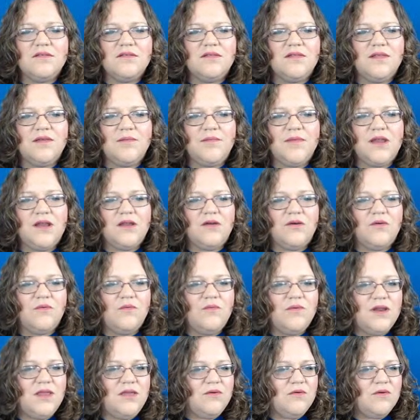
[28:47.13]
let me know.
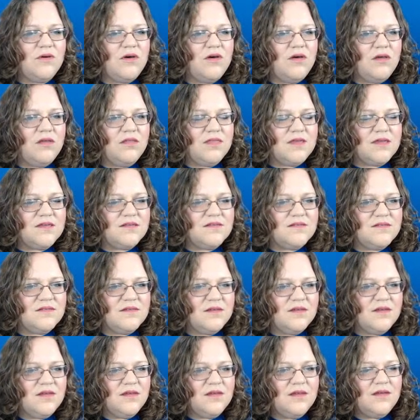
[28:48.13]
What do you call this?
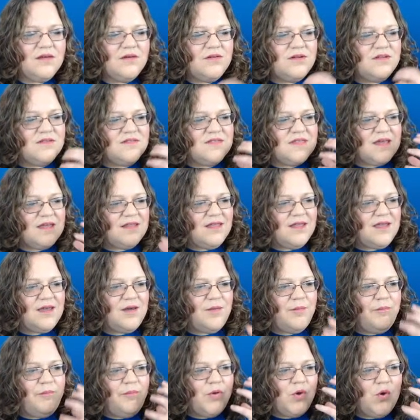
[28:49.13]
What is that? Like a
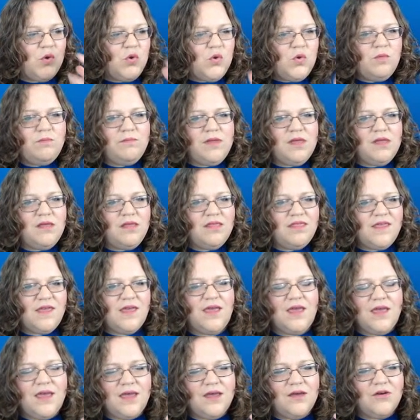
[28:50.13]
boom
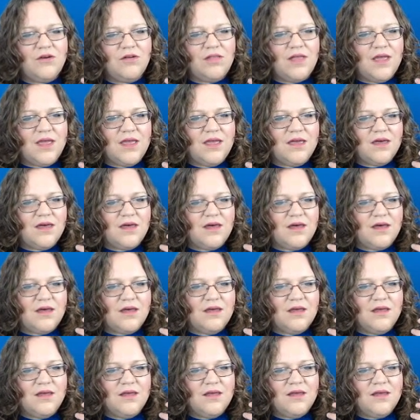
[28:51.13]
thing, or like a,
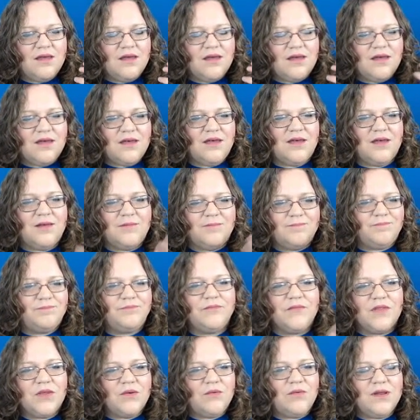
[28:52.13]

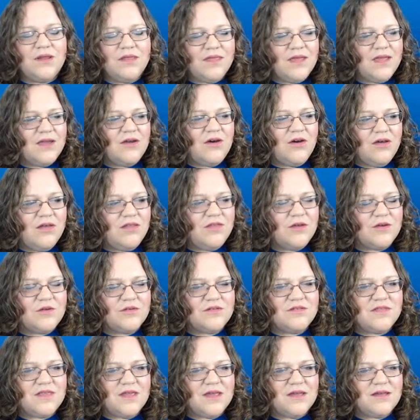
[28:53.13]
what do they call
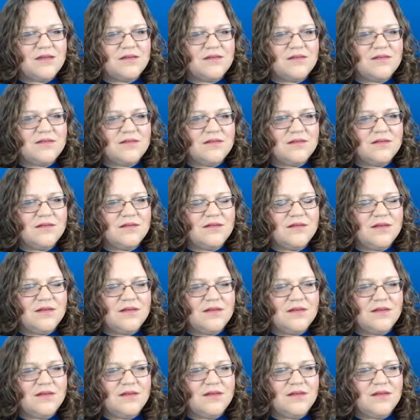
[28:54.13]
those things?
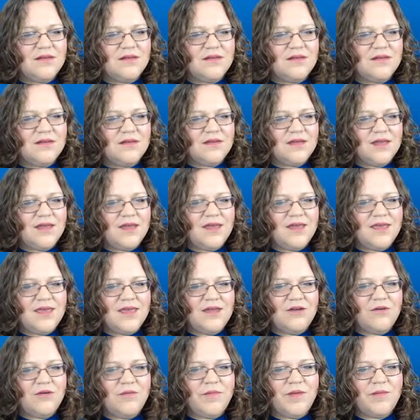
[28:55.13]
I
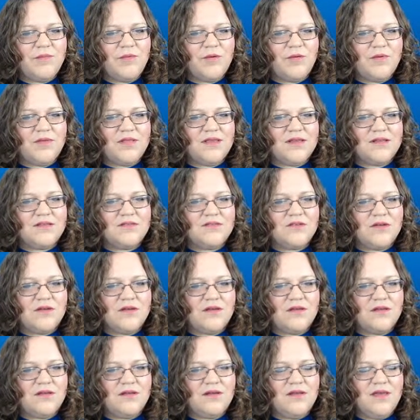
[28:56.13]
can't remember what that's
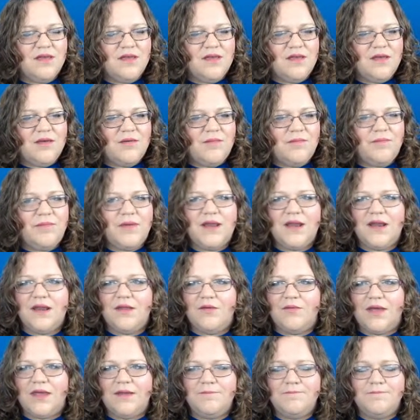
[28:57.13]
called. But
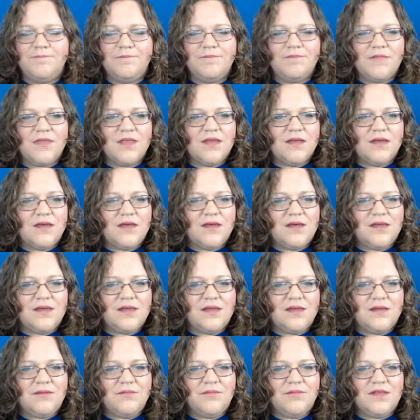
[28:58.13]
anyway,
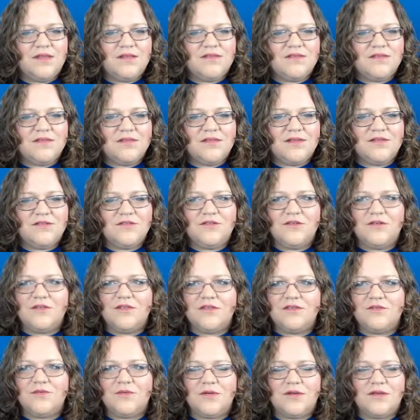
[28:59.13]
let's do
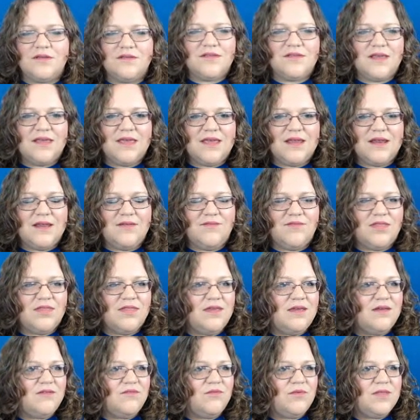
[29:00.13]
this one I can't even
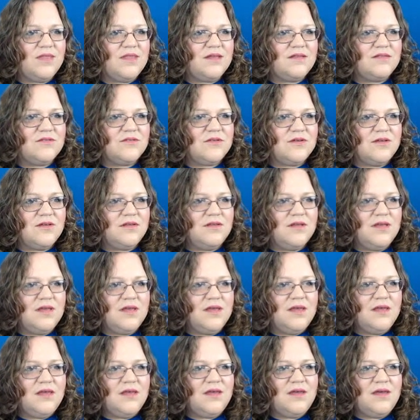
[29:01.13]
think of what that's called.
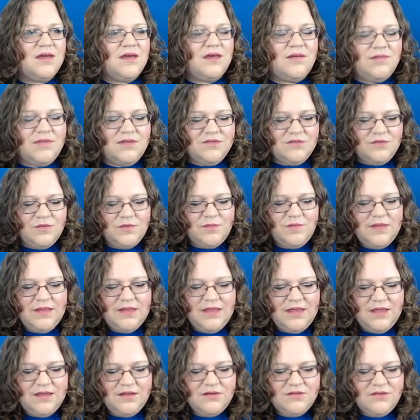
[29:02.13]
This would be
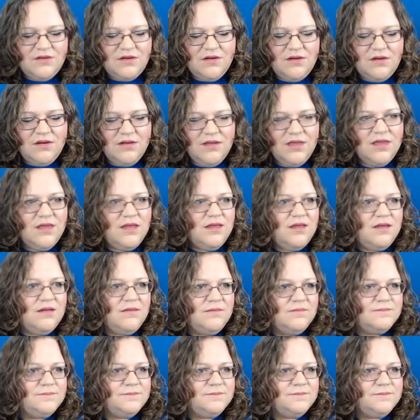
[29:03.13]
like a target.